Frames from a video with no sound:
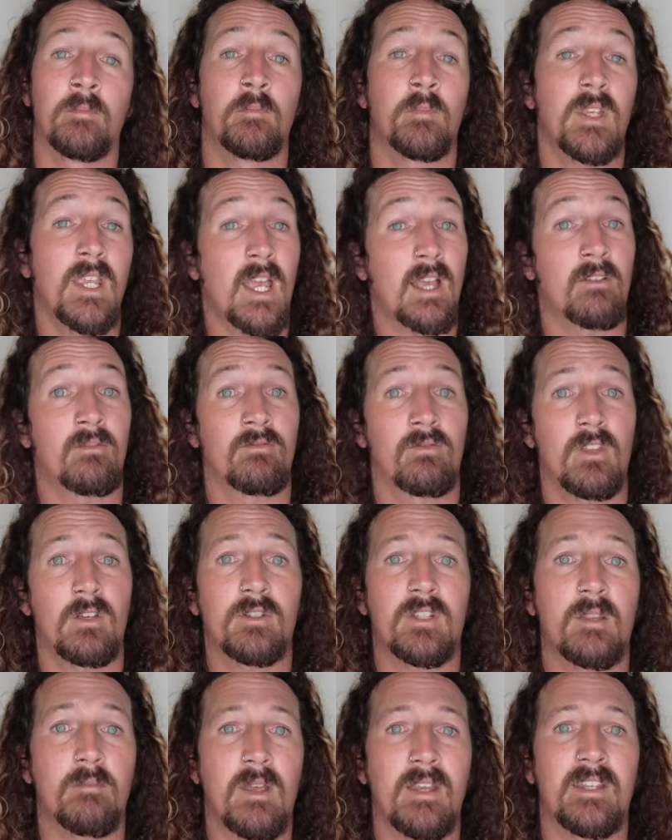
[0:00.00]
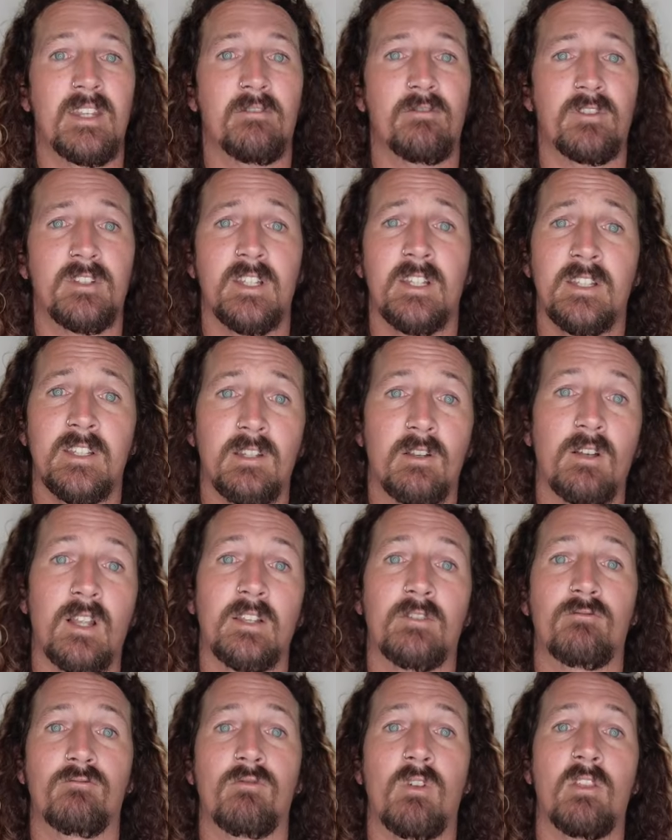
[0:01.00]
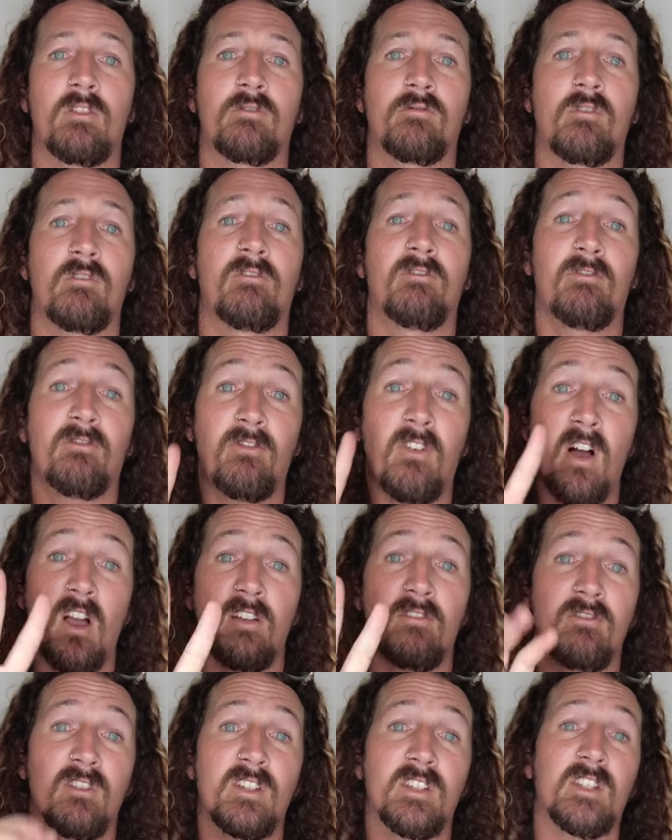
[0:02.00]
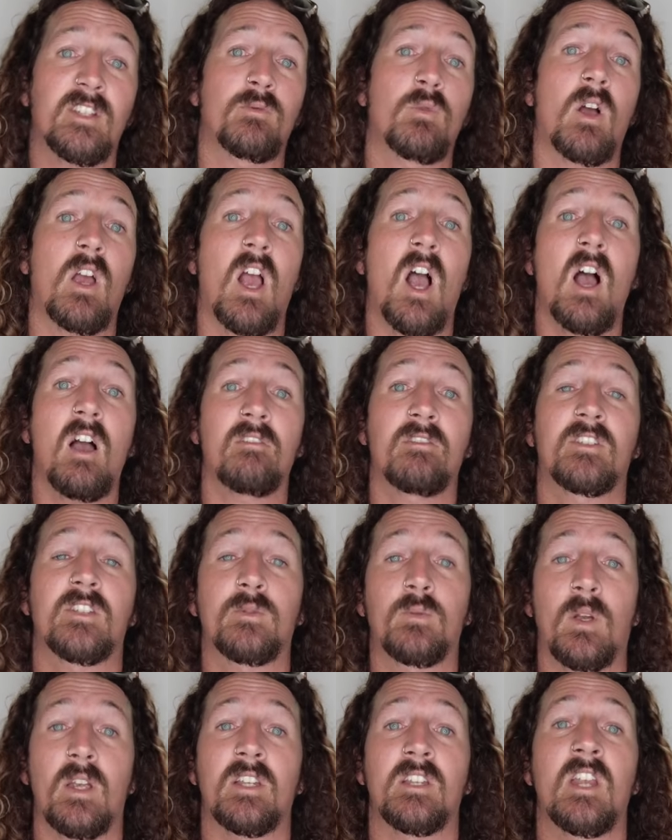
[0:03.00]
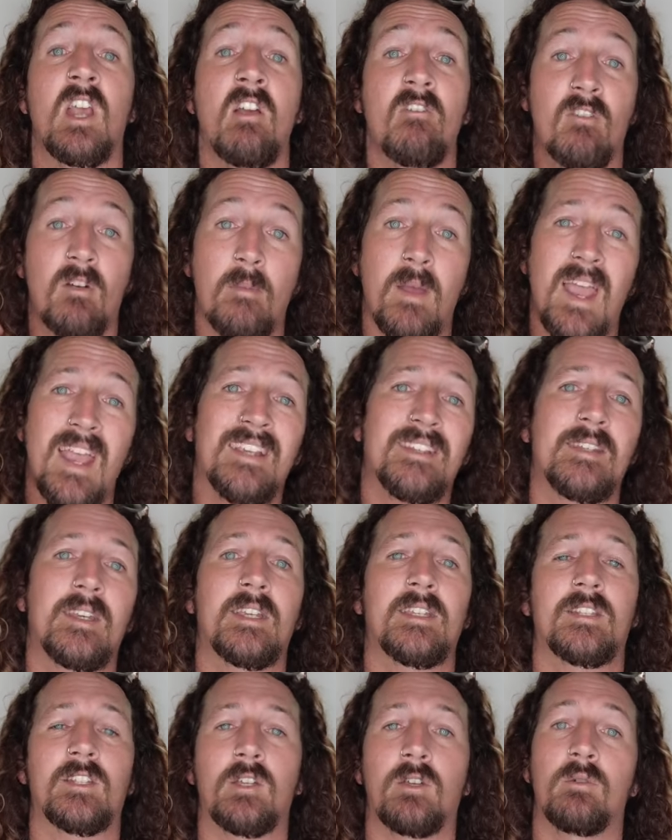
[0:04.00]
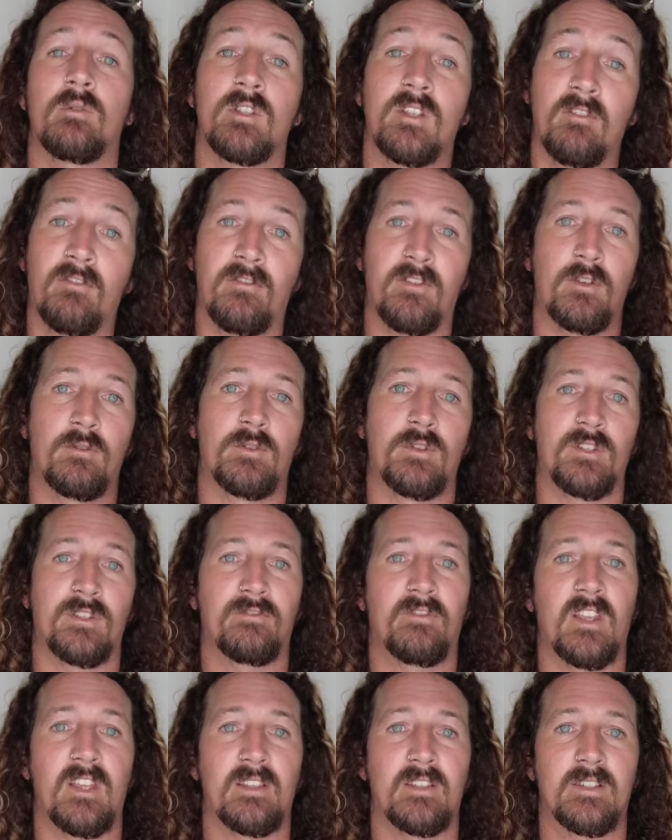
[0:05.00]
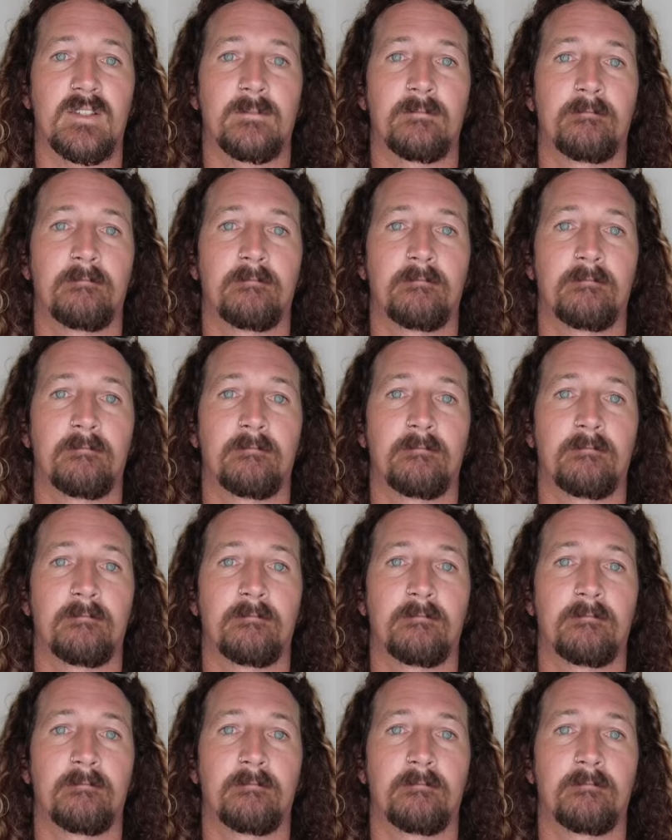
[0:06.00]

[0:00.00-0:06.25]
But yeah, those are the main differences, so let's run through 5 reasons why I've switched from FCS2 to Futures Fins.